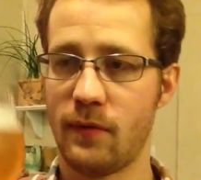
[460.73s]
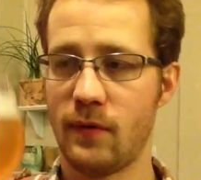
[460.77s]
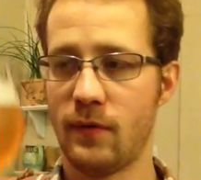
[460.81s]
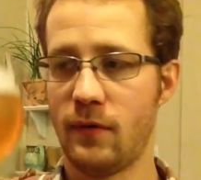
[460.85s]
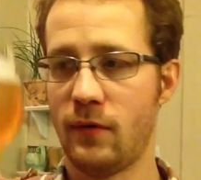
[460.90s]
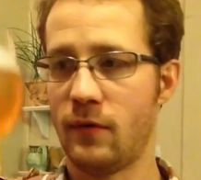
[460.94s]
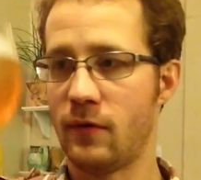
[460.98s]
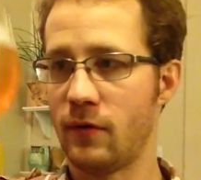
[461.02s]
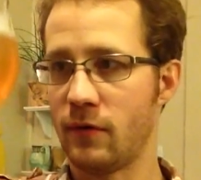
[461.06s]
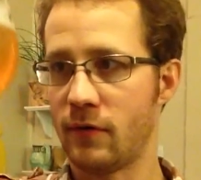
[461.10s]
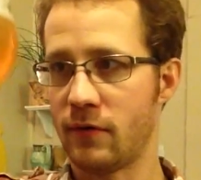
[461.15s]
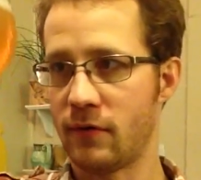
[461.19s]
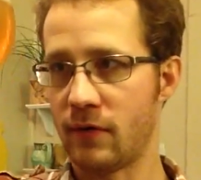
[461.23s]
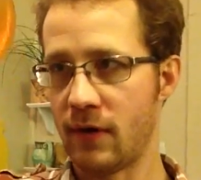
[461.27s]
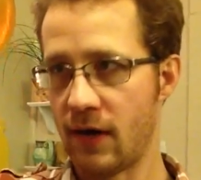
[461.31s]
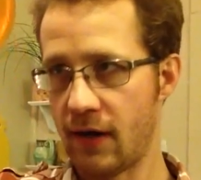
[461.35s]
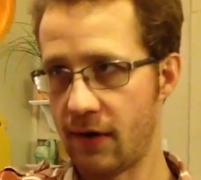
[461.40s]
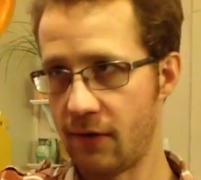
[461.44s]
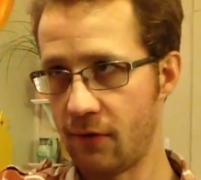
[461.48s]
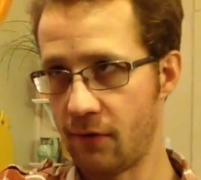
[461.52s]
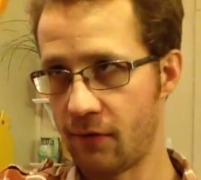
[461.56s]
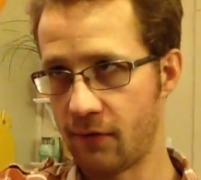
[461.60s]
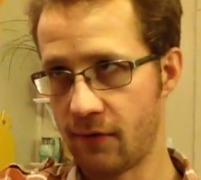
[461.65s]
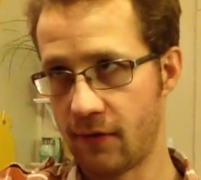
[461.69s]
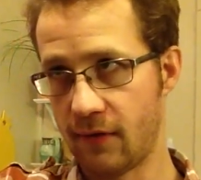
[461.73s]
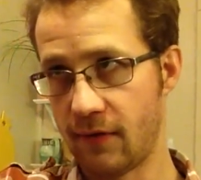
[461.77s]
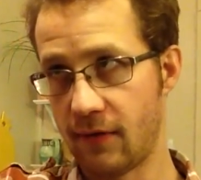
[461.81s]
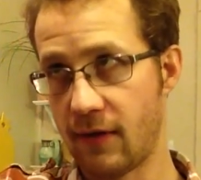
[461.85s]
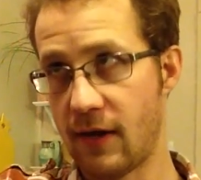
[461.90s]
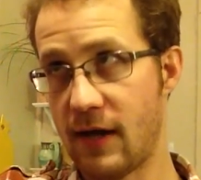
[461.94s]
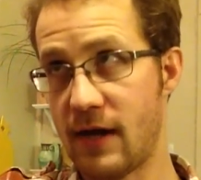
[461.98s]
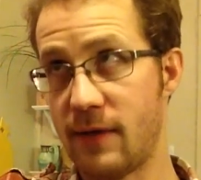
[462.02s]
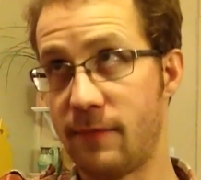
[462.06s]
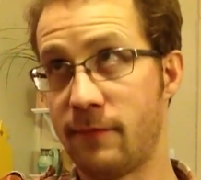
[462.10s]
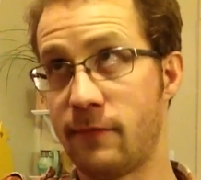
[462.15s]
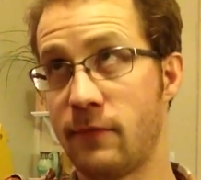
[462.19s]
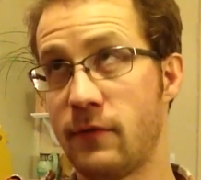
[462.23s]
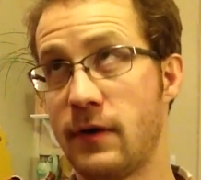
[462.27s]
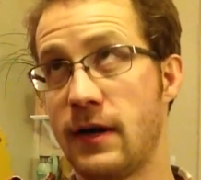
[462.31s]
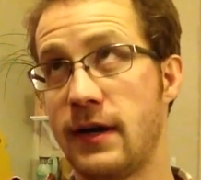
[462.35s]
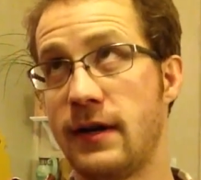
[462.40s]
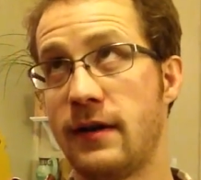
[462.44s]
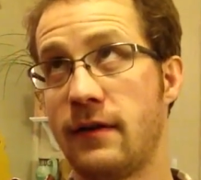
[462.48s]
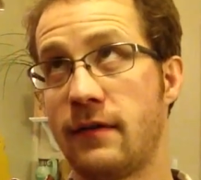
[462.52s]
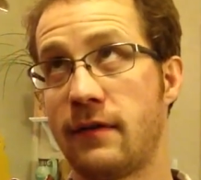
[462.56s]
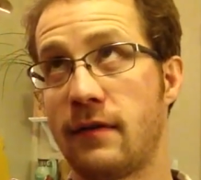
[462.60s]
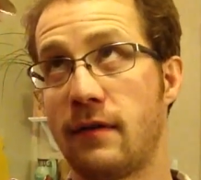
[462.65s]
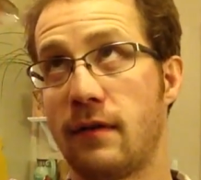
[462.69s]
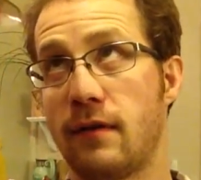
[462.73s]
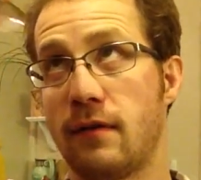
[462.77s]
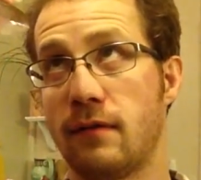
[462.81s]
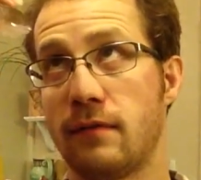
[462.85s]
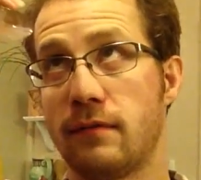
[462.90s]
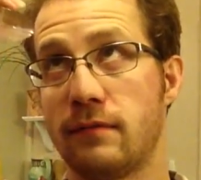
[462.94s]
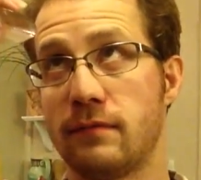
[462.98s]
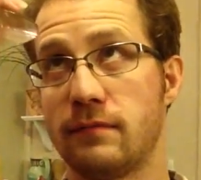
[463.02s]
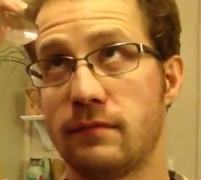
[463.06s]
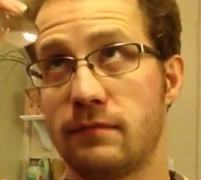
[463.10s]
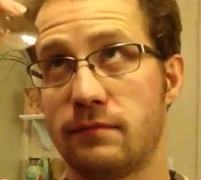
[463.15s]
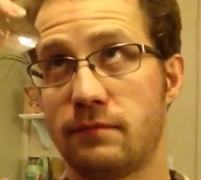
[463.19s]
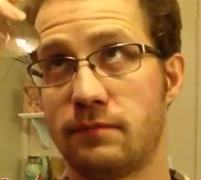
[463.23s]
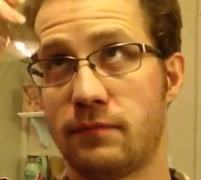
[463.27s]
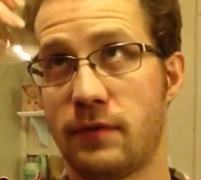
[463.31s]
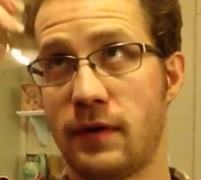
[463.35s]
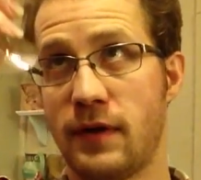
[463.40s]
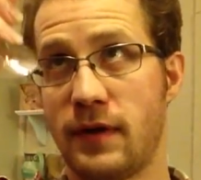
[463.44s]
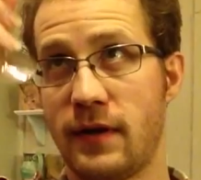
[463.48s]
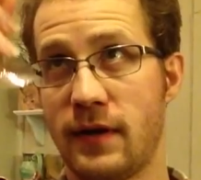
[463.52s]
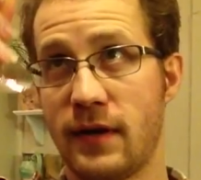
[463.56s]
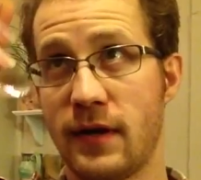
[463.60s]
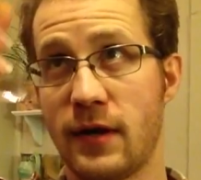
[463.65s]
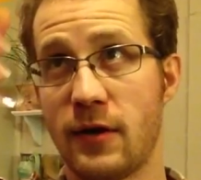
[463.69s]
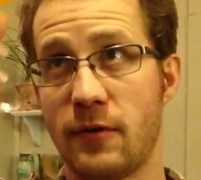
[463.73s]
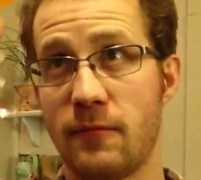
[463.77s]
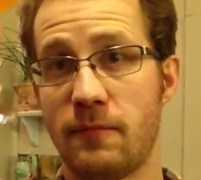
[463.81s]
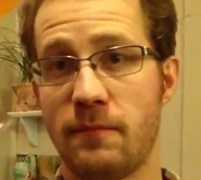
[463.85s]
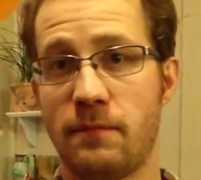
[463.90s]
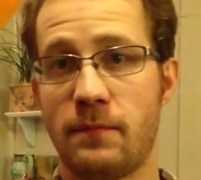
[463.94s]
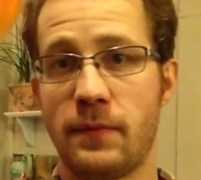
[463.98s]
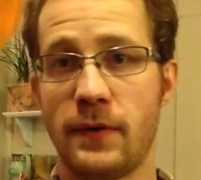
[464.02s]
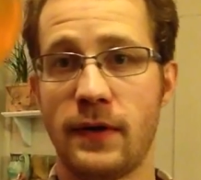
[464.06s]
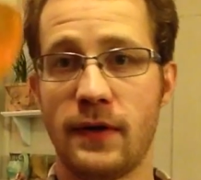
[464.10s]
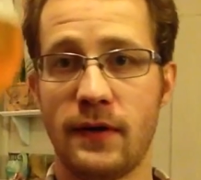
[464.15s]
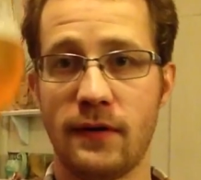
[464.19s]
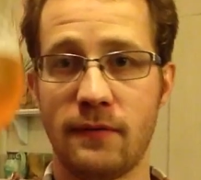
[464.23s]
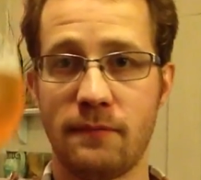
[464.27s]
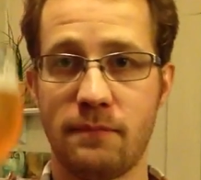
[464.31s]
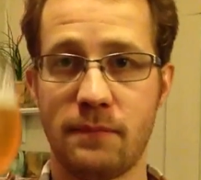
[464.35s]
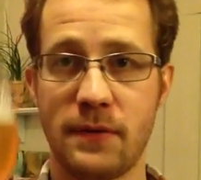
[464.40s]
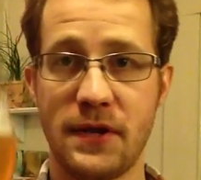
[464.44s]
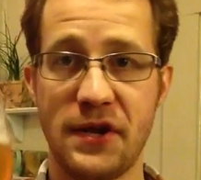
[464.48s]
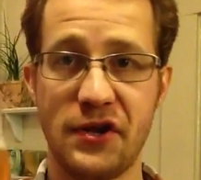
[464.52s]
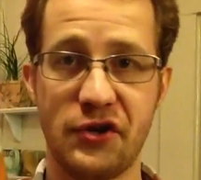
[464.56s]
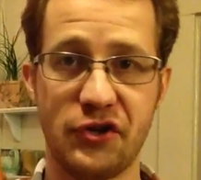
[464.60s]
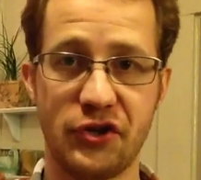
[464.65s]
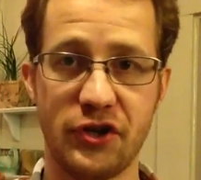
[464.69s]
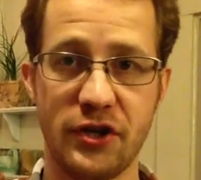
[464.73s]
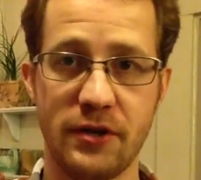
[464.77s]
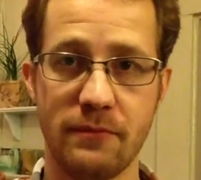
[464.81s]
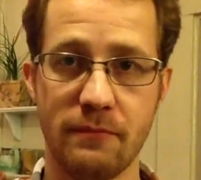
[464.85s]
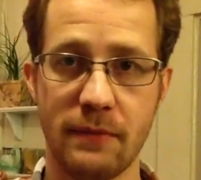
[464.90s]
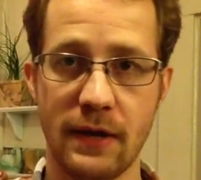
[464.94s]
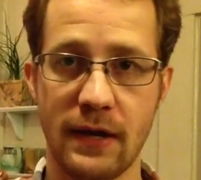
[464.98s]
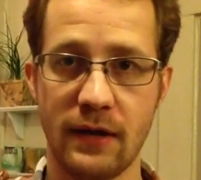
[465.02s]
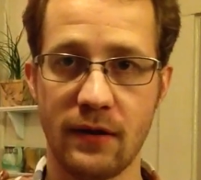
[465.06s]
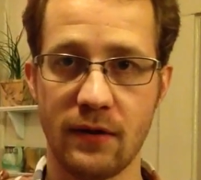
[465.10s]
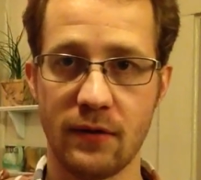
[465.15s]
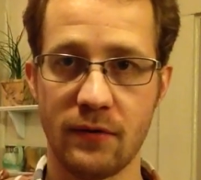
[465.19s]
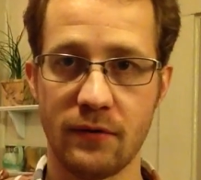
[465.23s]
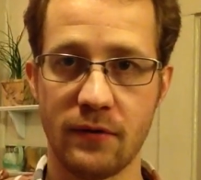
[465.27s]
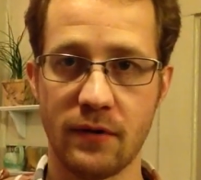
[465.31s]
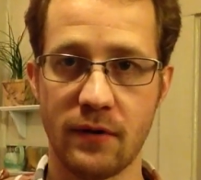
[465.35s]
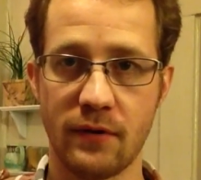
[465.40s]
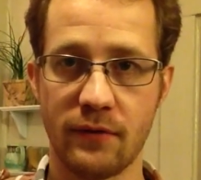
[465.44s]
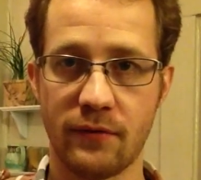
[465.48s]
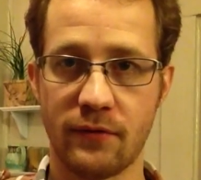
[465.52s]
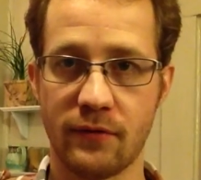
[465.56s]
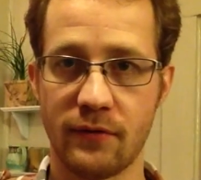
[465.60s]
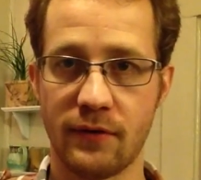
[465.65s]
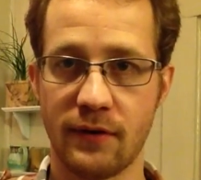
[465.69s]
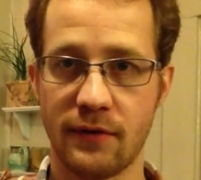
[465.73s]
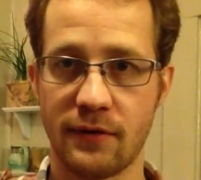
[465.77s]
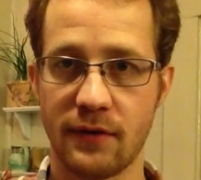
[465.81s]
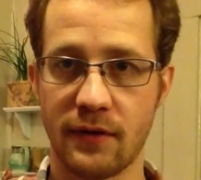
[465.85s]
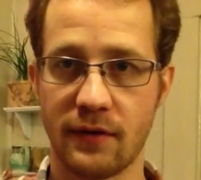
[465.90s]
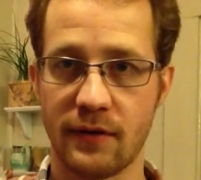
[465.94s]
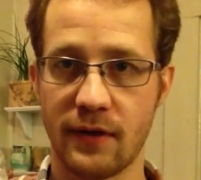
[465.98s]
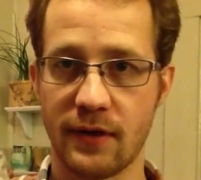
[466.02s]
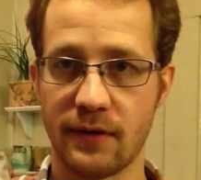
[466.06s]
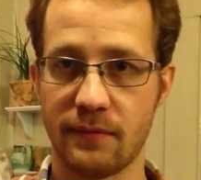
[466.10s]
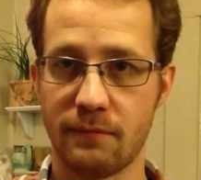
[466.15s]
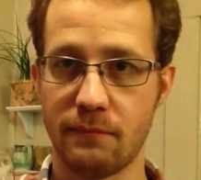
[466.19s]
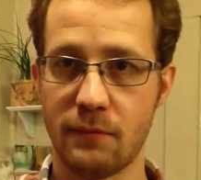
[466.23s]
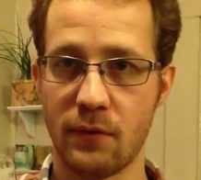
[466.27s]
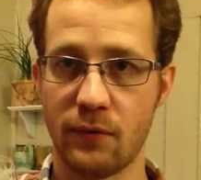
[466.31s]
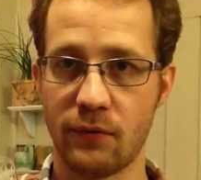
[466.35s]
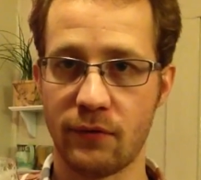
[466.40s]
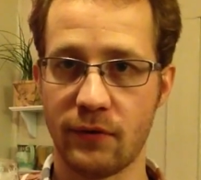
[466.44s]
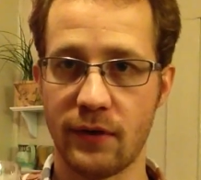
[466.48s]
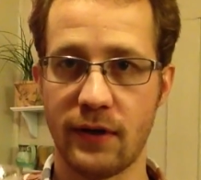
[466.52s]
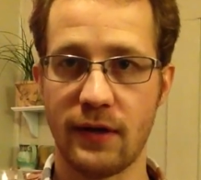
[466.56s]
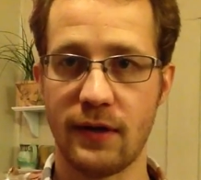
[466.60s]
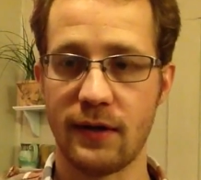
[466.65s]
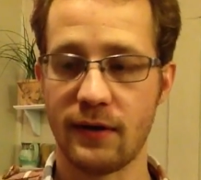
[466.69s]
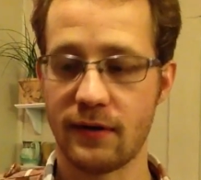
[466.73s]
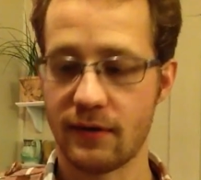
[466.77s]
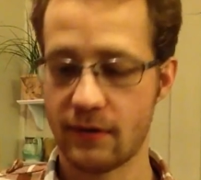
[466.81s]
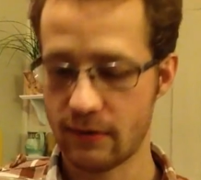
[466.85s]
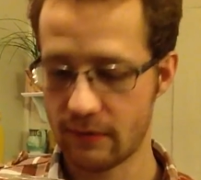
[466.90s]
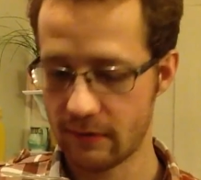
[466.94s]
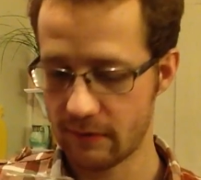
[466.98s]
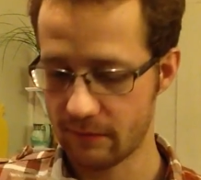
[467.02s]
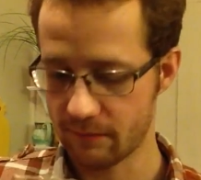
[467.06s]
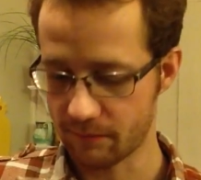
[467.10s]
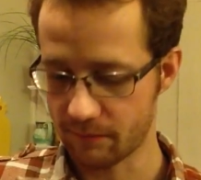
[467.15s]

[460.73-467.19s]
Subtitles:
or they're not using hop varieties that are bringing out big peachy mango notes or anything like Mosaic.